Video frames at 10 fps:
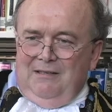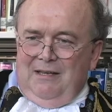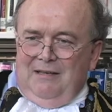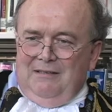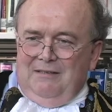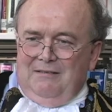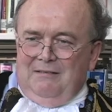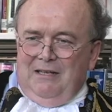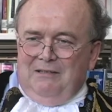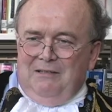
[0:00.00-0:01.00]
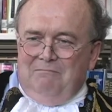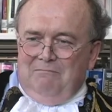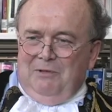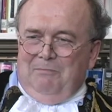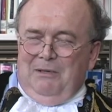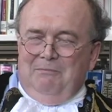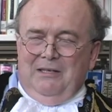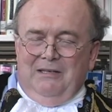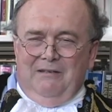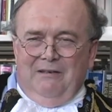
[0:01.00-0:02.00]
and get the, the
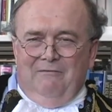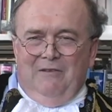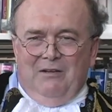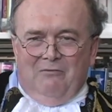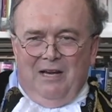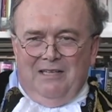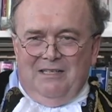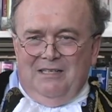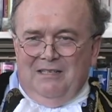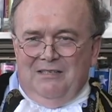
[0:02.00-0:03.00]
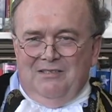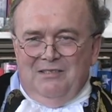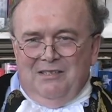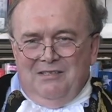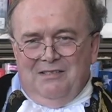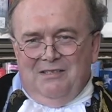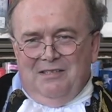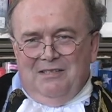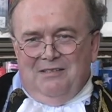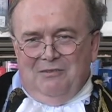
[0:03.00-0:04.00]
public invigorated is, is,
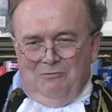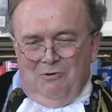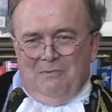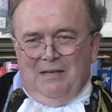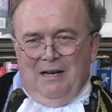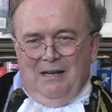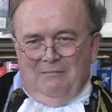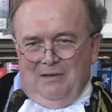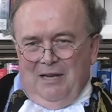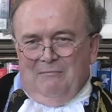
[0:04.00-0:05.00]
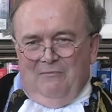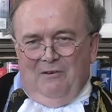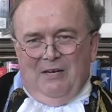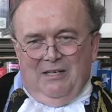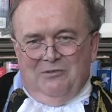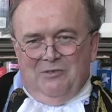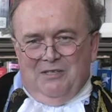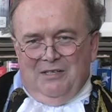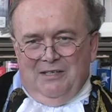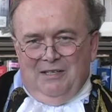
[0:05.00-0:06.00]
is a group that I'm, I'm very
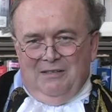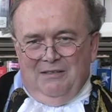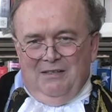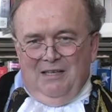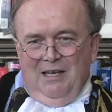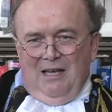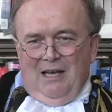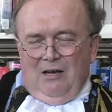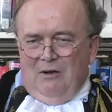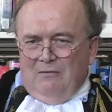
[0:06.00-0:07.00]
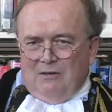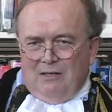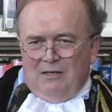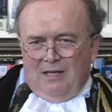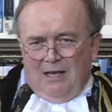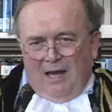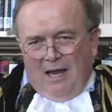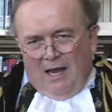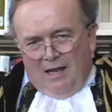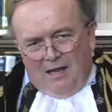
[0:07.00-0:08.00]
interested in. However,
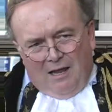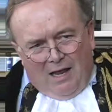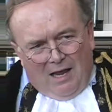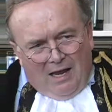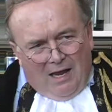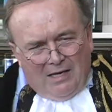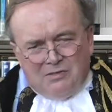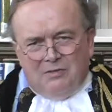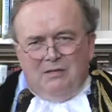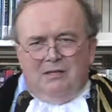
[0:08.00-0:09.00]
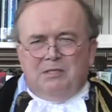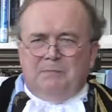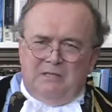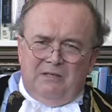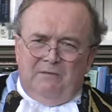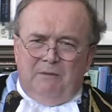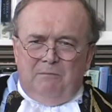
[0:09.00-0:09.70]
as to their specific